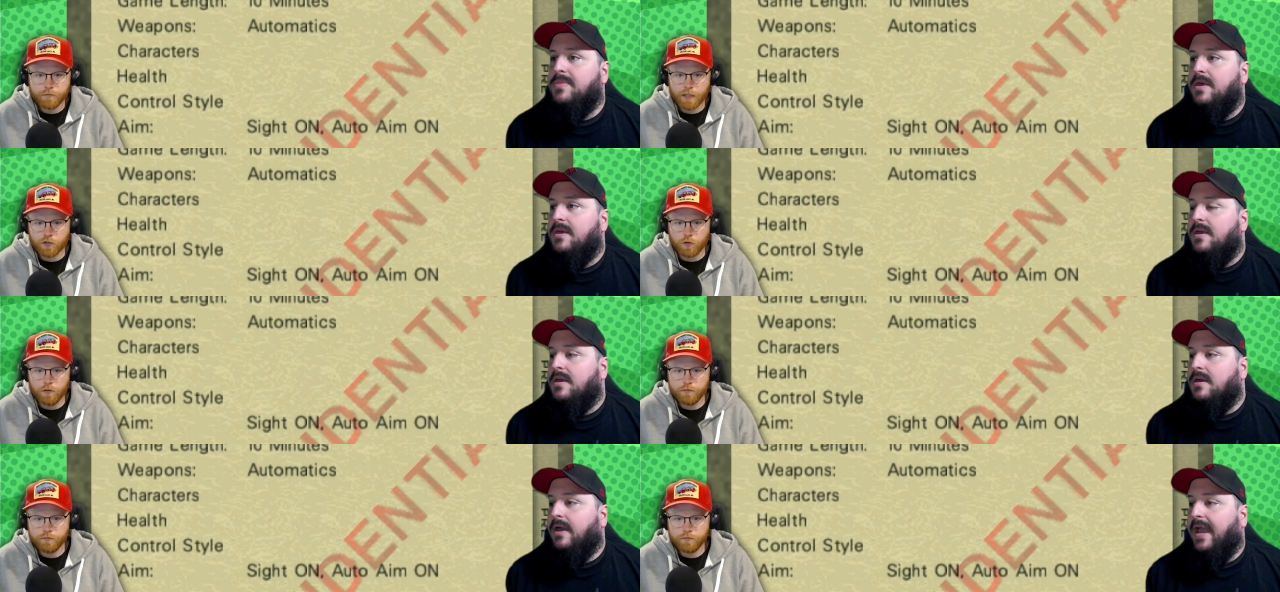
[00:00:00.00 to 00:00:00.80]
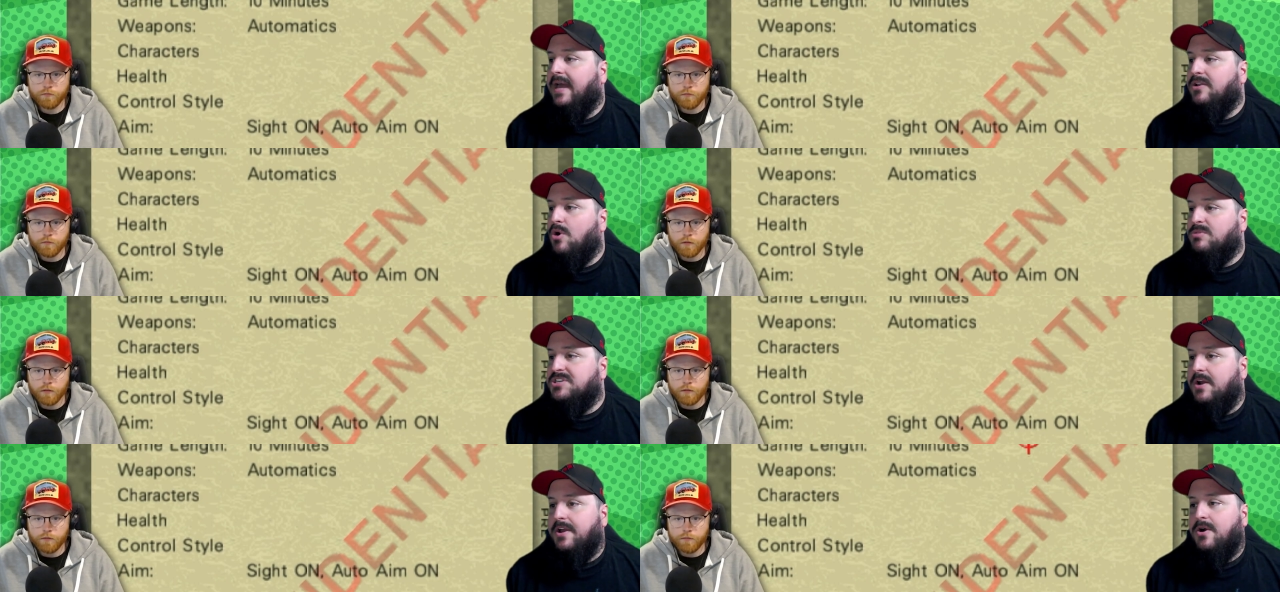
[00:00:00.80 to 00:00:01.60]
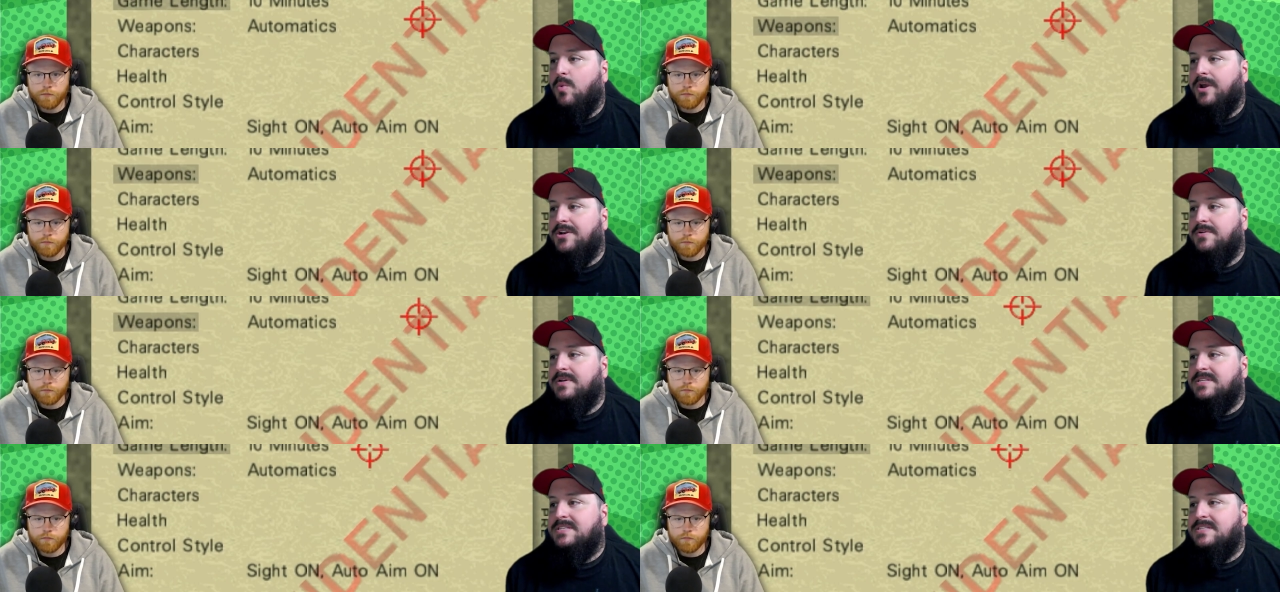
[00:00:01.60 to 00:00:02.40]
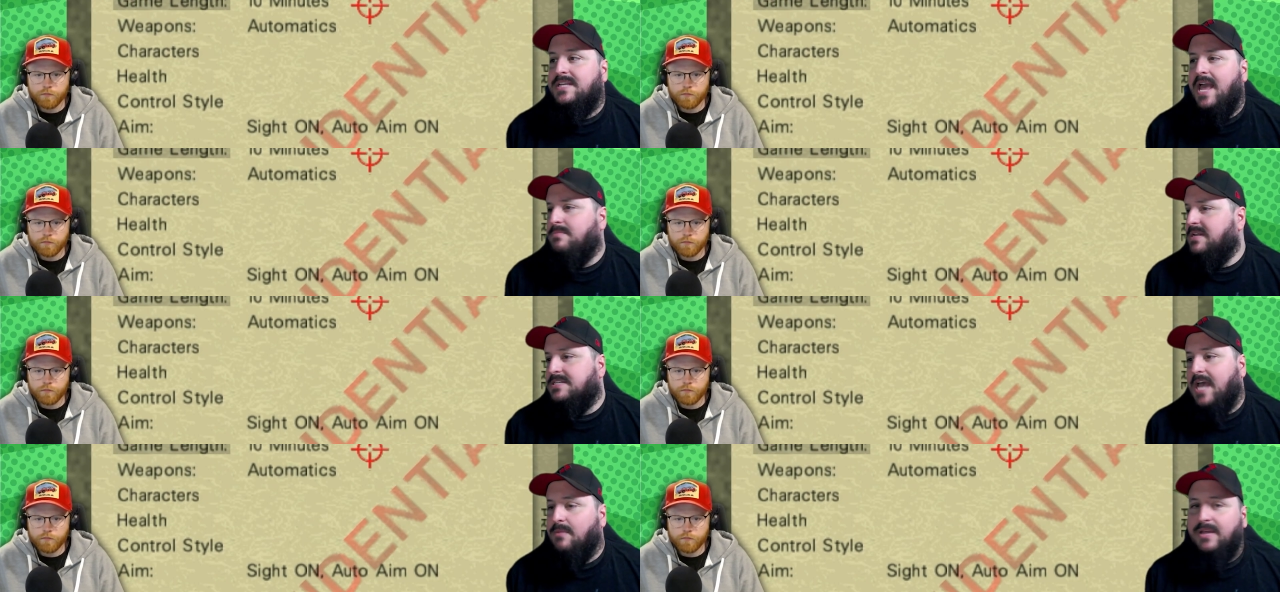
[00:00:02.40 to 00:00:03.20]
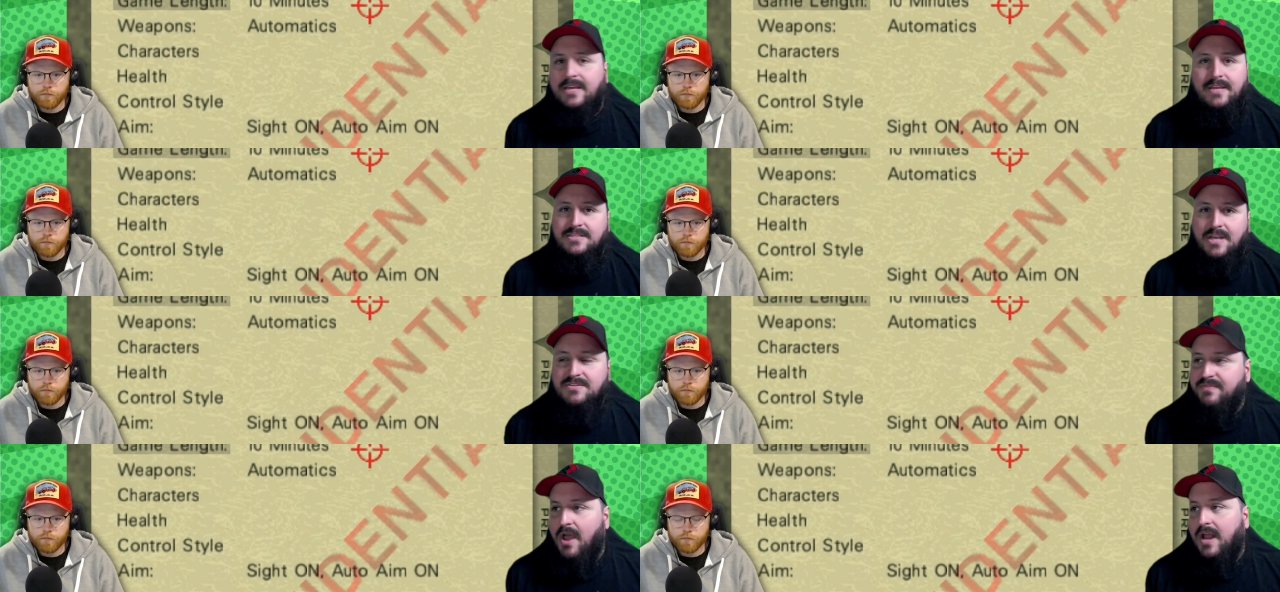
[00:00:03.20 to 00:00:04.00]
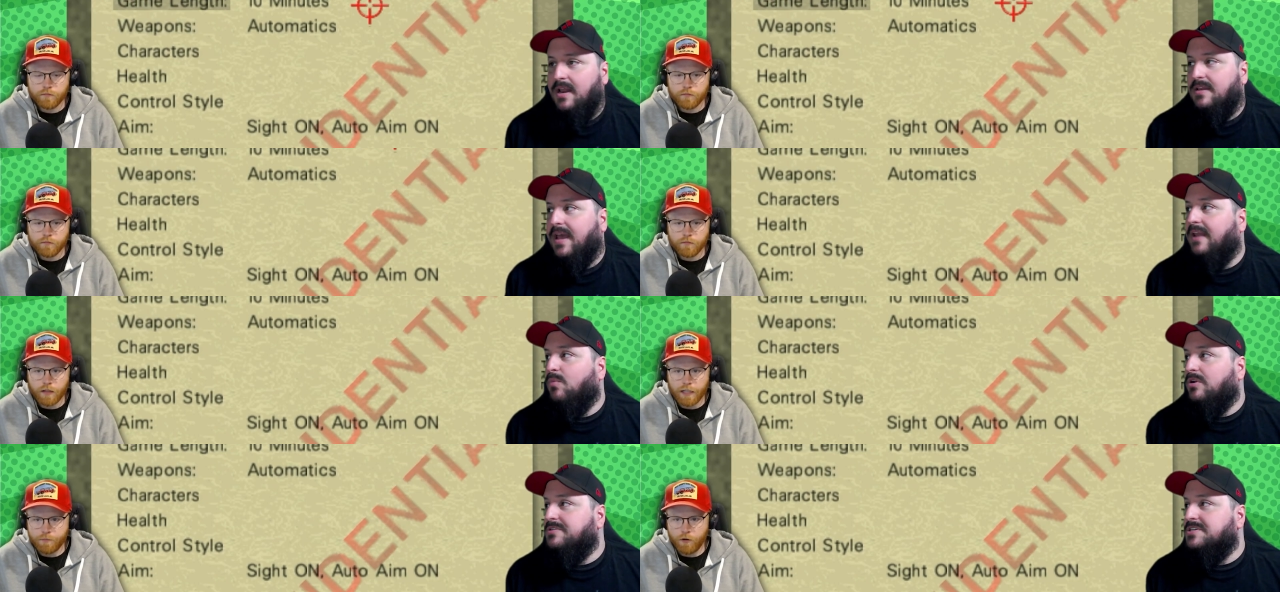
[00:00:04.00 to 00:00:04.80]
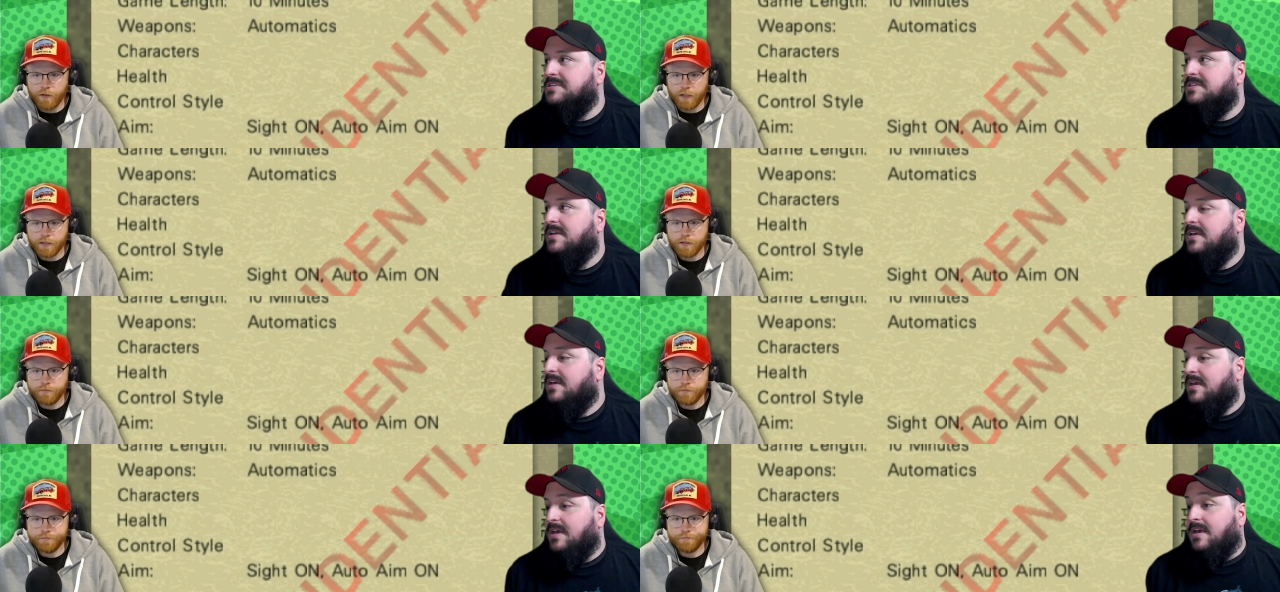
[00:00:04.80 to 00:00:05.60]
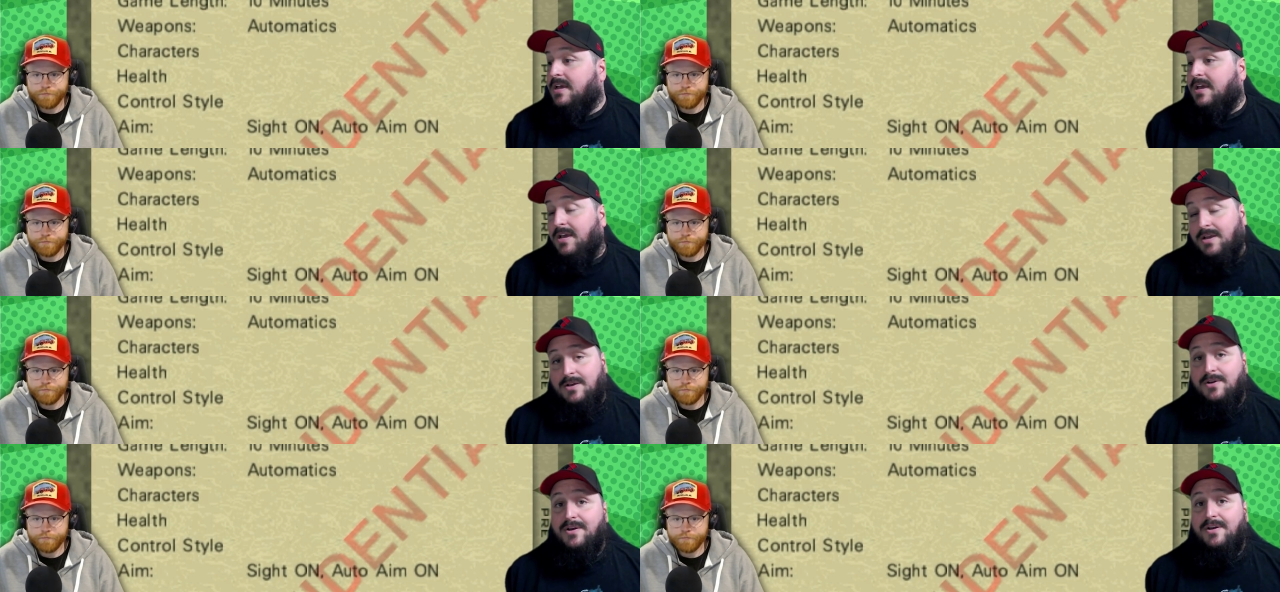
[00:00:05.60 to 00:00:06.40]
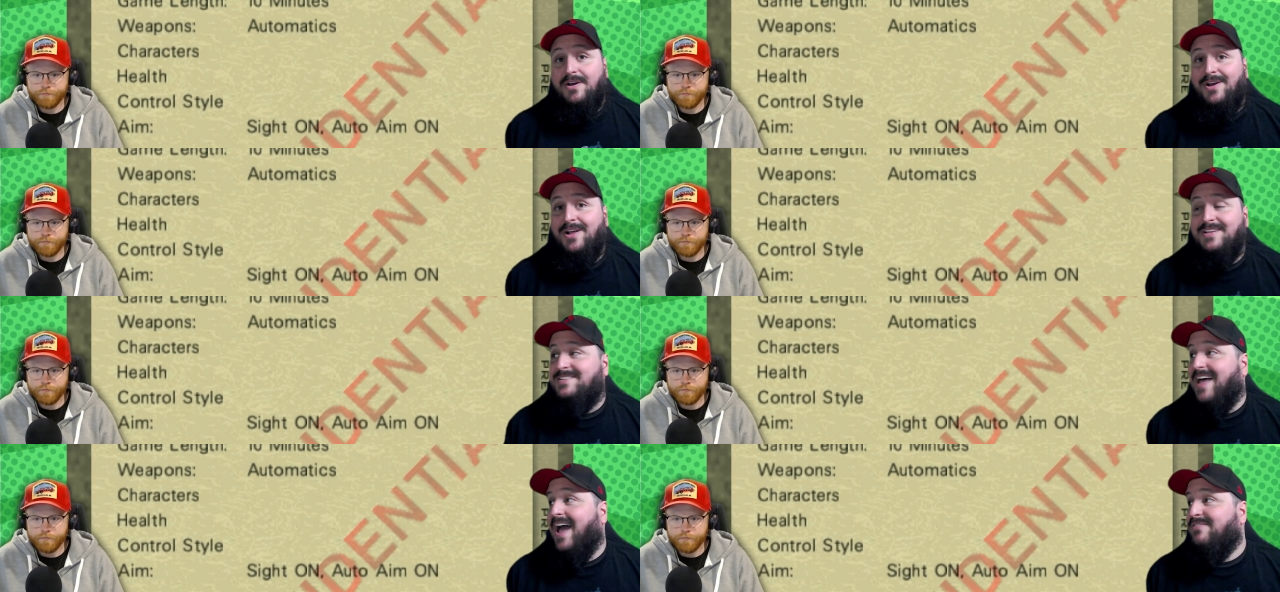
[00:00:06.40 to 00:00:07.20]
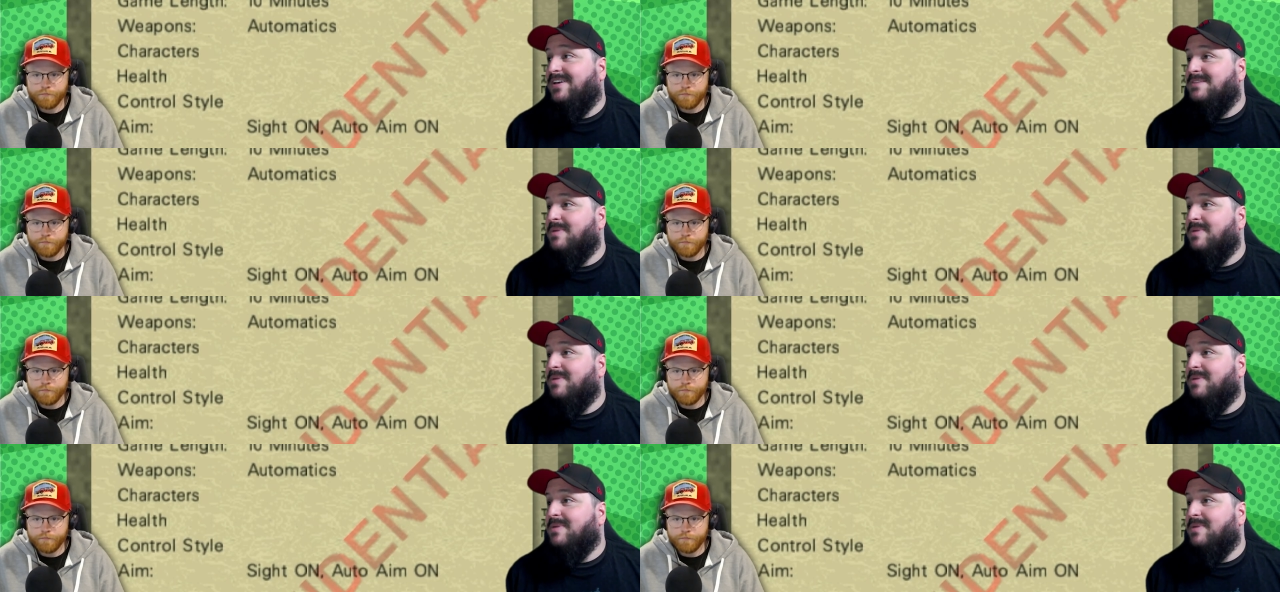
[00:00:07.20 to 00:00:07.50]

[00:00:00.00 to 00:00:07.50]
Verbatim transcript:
Speaker 1: That's cool. And normal scenario, we're going to do a 10 minute time length. That sounds fine. And, and we'll perfect. just. Oh, let's dive in,